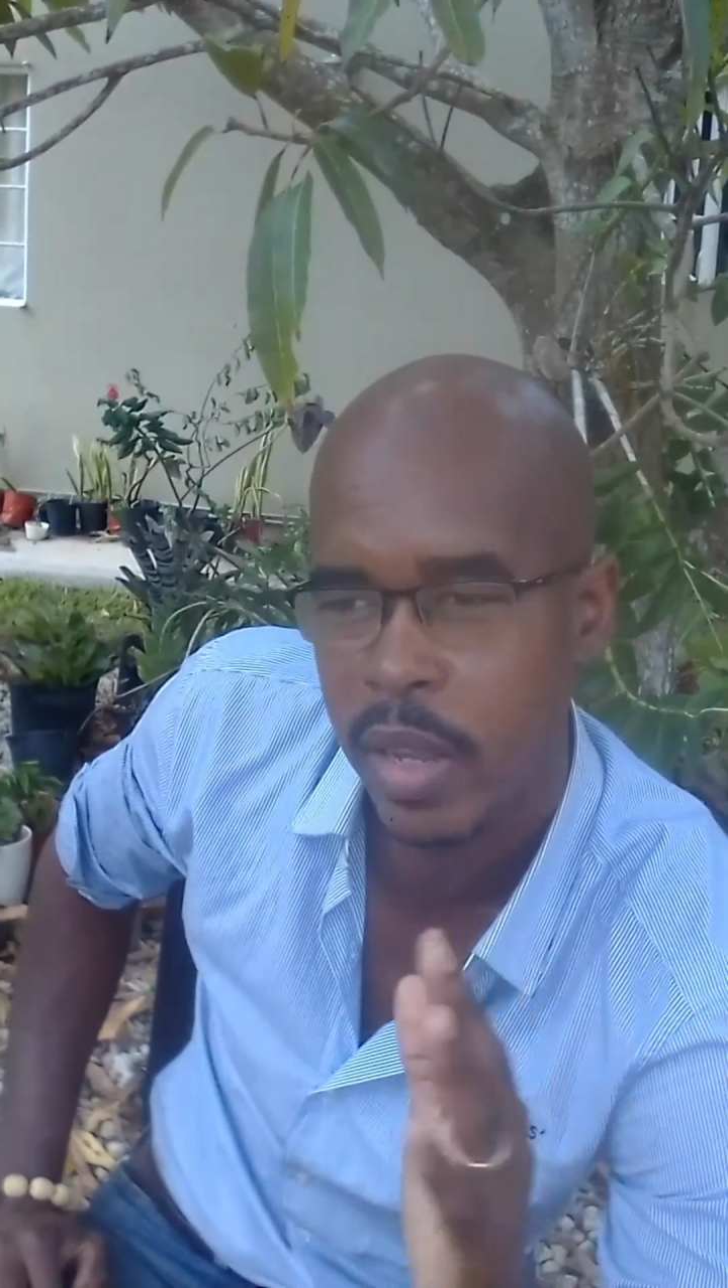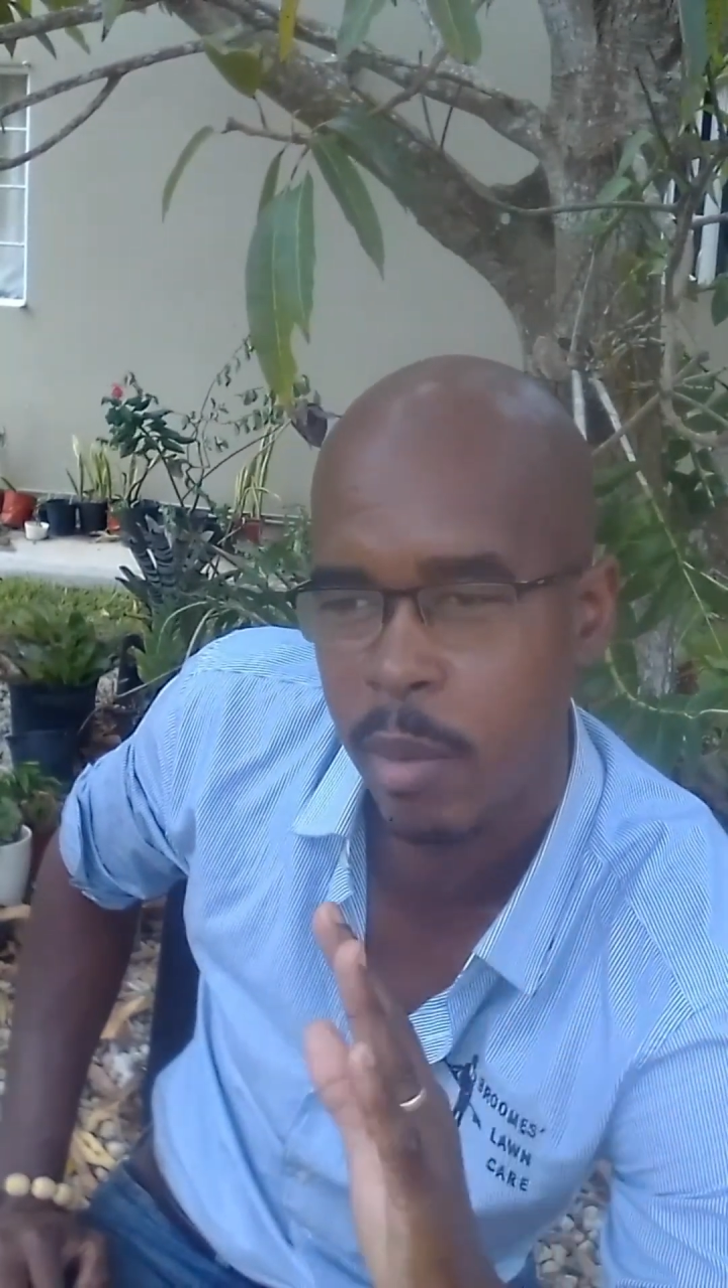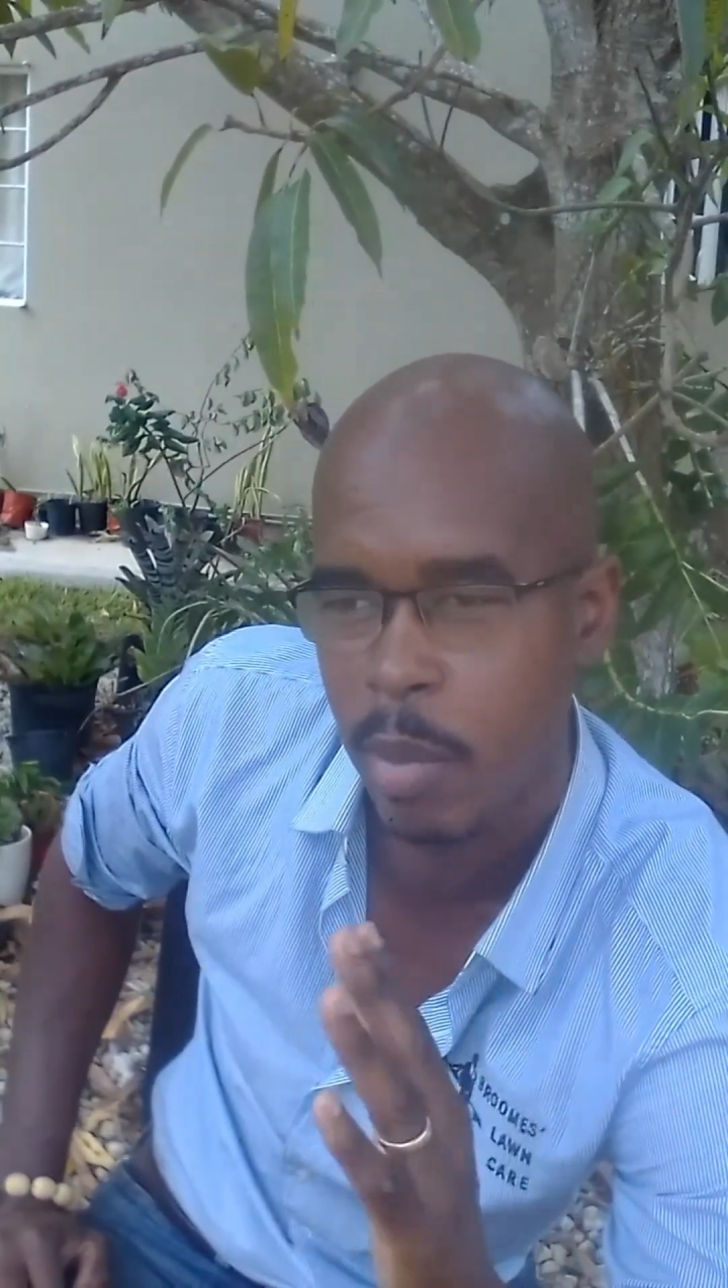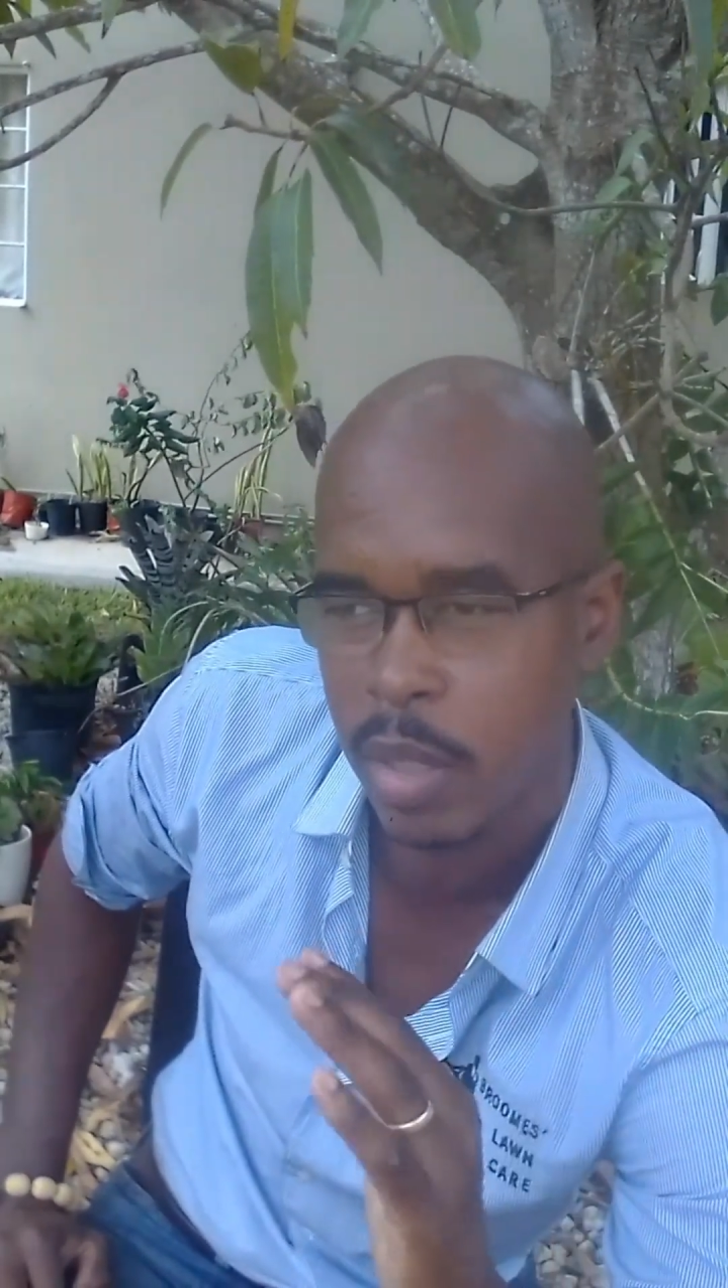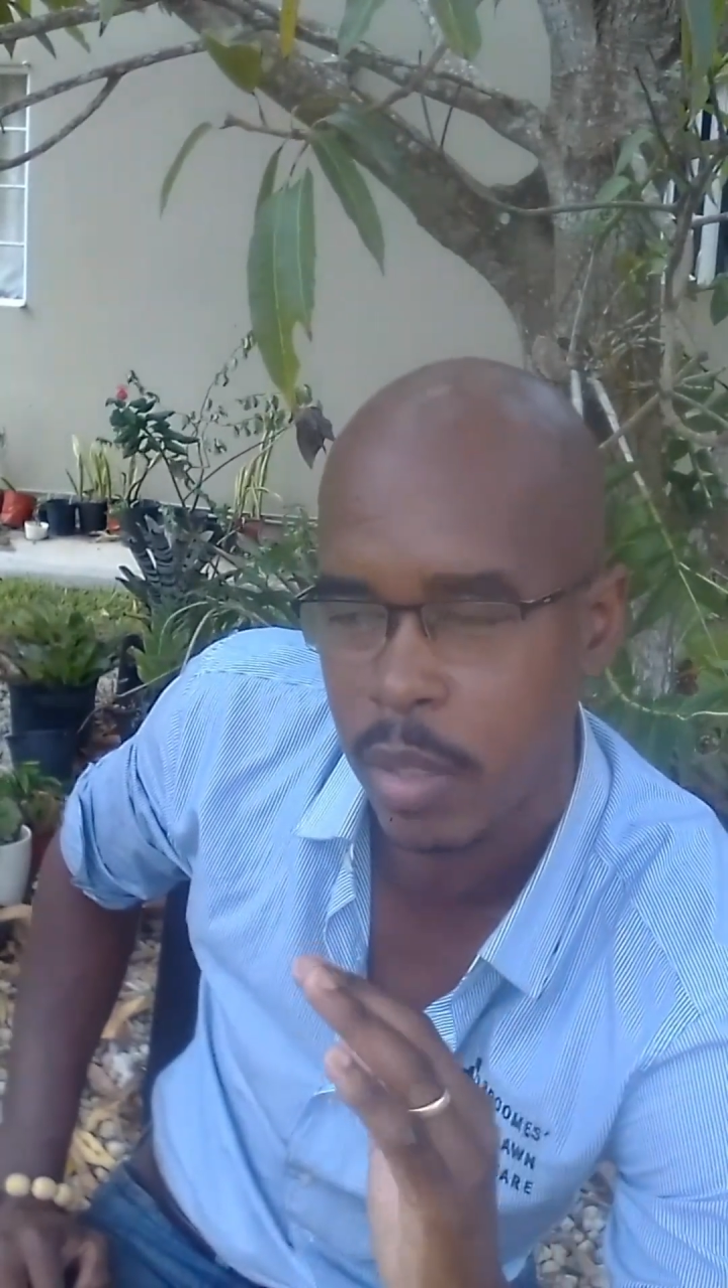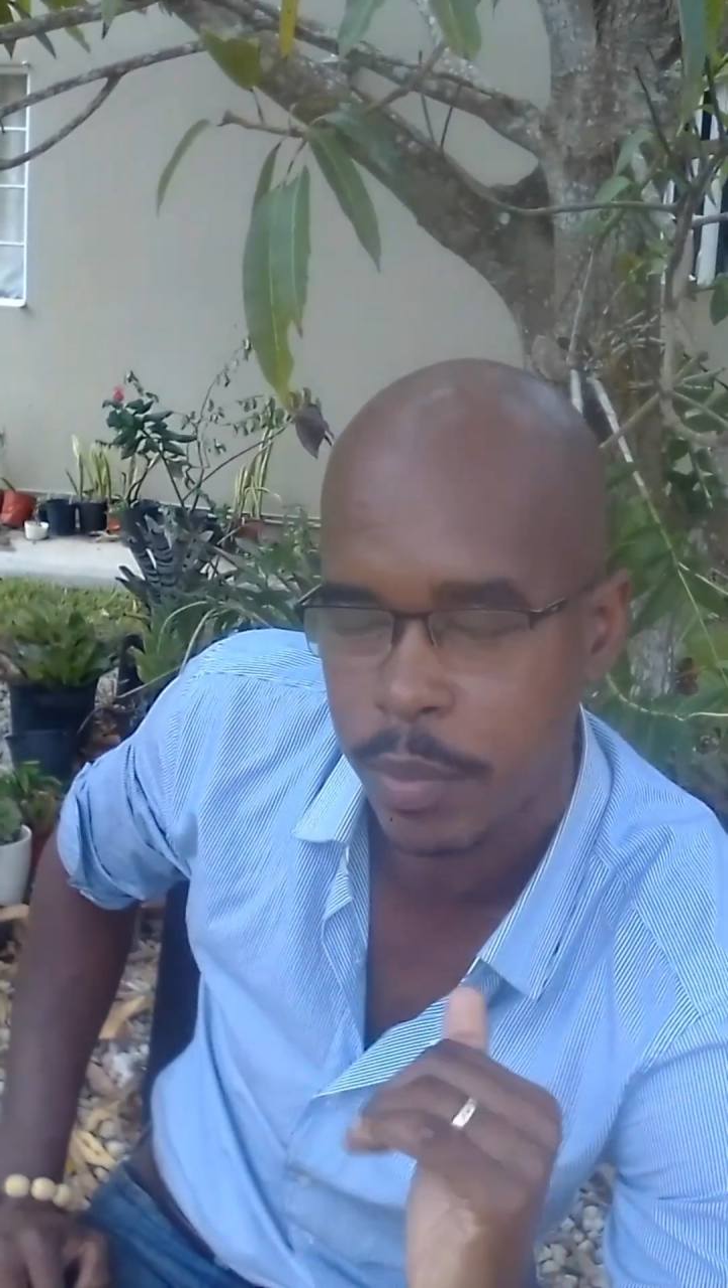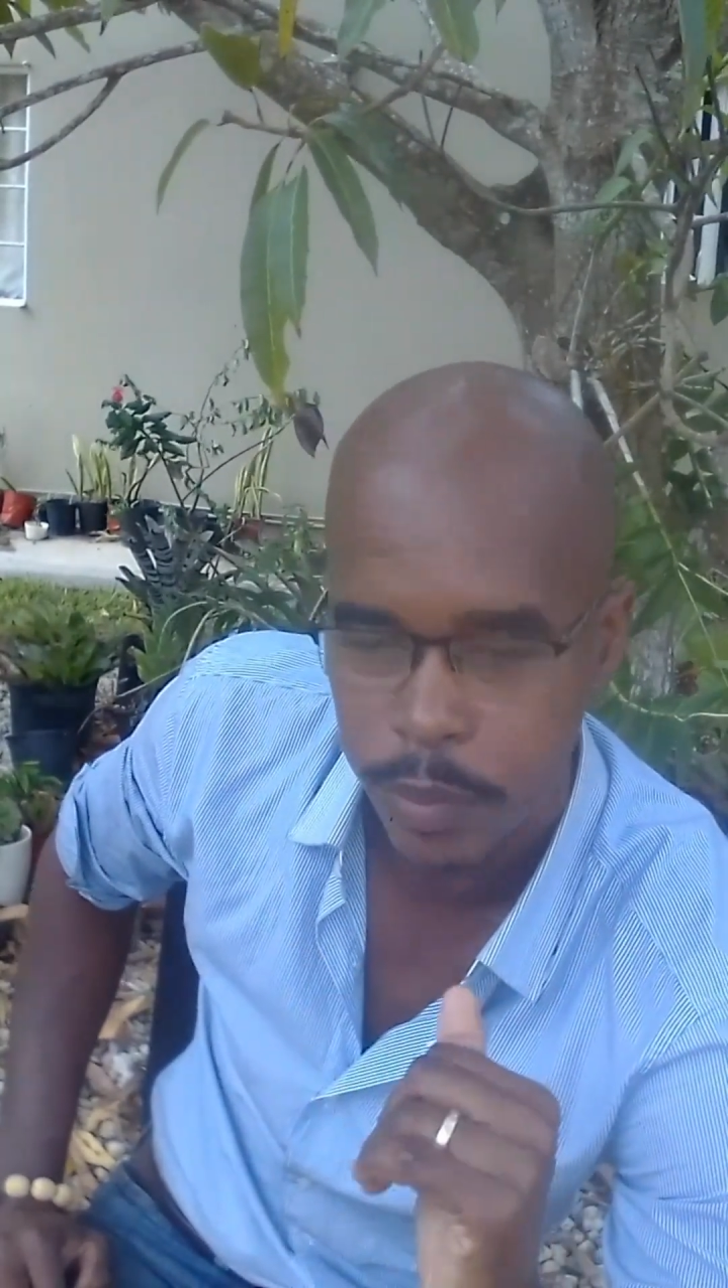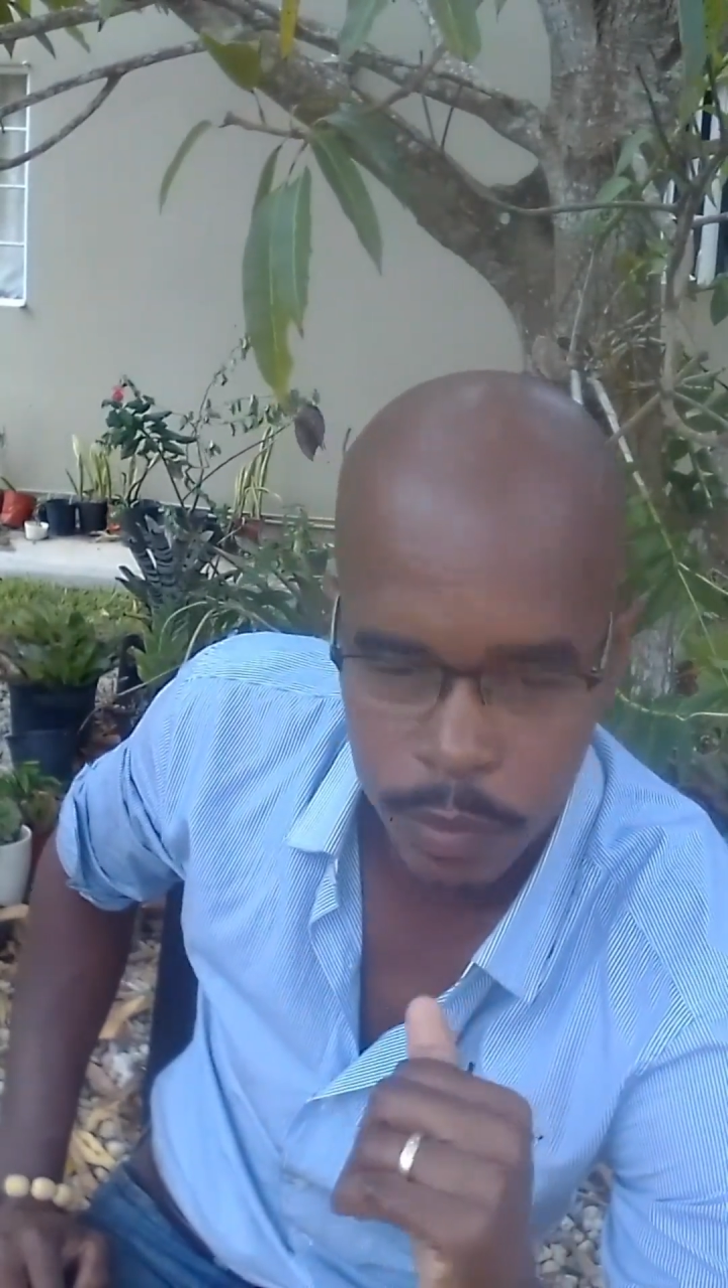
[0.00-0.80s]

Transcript: get better.